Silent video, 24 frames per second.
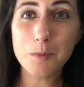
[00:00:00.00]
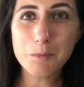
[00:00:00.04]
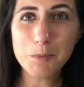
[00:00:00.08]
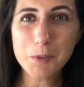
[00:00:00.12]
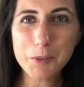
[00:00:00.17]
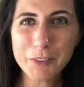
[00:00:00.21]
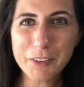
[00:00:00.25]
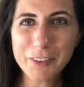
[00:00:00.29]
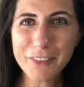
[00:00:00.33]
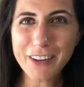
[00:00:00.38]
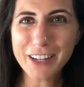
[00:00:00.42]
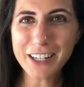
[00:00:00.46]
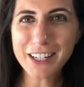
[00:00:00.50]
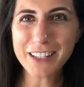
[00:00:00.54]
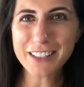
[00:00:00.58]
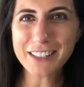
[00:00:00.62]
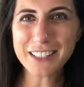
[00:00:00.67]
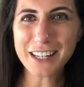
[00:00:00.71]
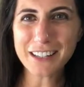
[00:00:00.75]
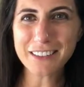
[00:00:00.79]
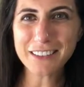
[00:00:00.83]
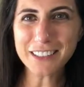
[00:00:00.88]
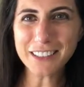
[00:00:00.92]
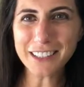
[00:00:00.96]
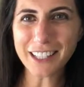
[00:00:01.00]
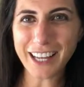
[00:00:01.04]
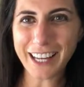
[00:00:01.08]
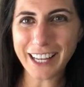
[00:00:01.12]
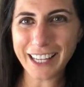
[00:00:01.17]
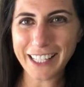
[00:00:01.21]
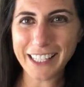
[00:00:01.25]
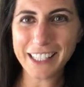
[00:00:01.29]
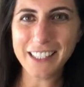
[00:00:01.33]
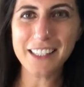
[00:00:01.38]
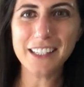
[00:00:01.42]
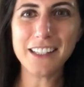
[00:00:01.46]
Moving right on down the
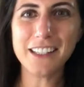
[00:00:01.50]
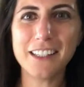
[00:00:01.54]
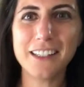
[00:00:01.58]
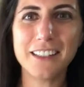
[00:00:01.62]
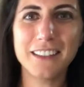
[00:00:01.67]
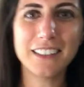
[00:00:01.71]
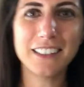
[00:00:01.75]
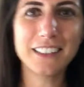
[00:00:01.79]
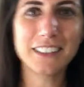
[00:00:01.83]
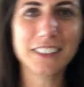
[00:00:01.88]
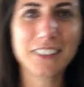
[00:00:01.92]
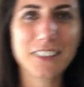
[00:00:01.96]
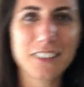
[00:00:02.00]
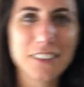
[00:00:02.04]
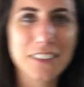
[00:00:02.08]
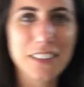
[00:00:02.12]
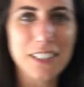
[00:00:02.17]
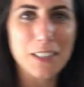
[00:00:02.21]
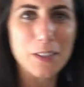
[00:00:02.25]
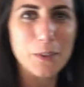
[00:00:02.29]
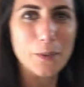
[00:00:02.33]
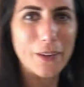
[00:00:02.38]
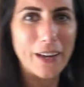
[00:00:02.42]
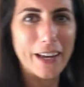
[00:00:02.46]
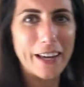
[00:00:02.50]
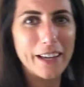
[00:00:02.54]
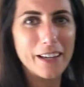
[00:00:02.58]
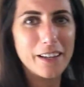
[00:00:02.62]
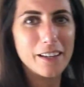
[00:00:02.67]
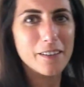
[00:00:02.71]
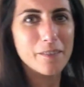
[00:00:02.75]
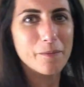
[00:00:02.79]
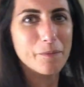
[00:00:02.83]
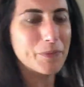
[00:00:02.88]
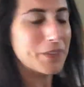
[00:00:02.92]
line, let's go this way.